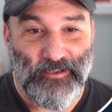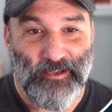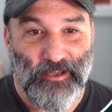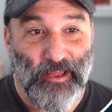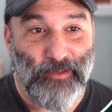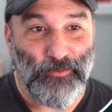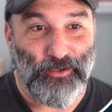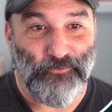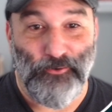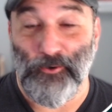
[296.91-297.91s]
I am
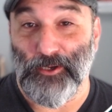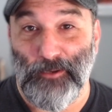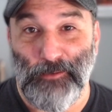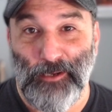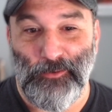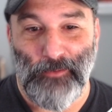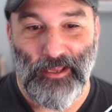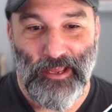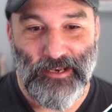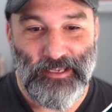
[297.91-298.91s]
looking forward to coming up with
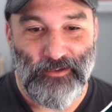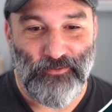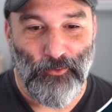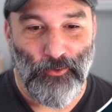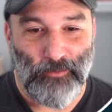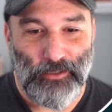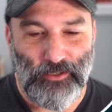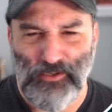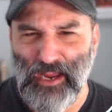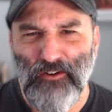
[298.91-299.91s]
my idea for what I'm going to use.